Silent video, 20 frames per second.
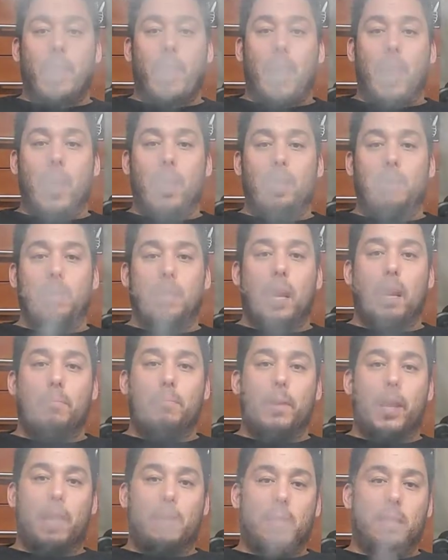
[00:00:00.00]
guys,
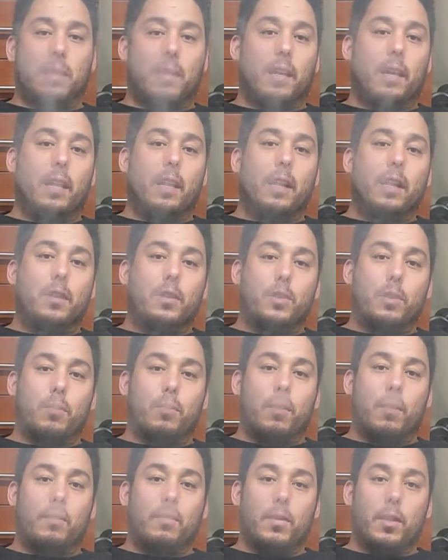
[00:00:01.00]
up next I think I'm gonna do a
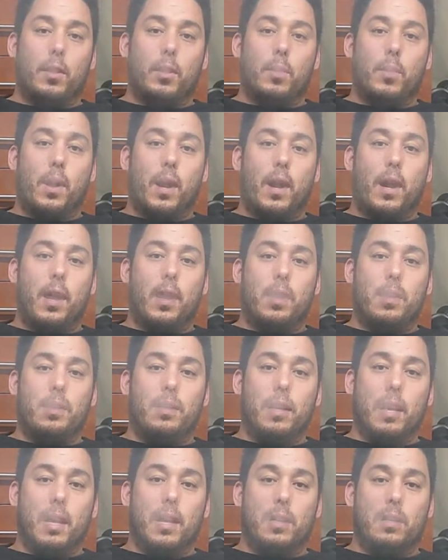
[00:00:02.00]
review
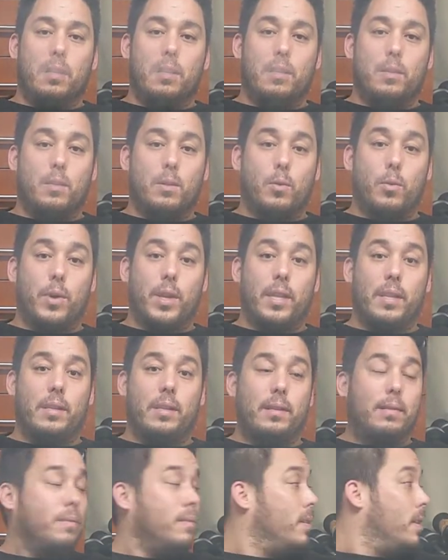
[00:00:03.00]
on Squid
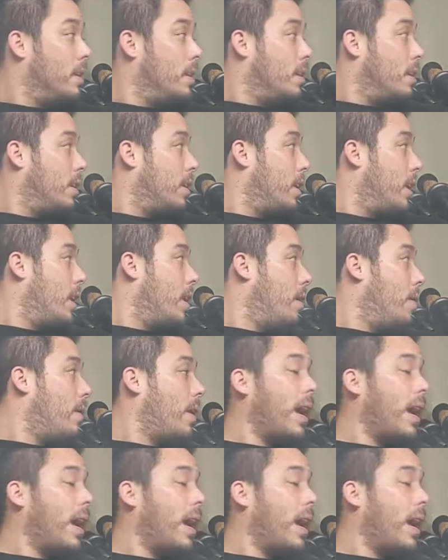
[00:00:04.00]
Co.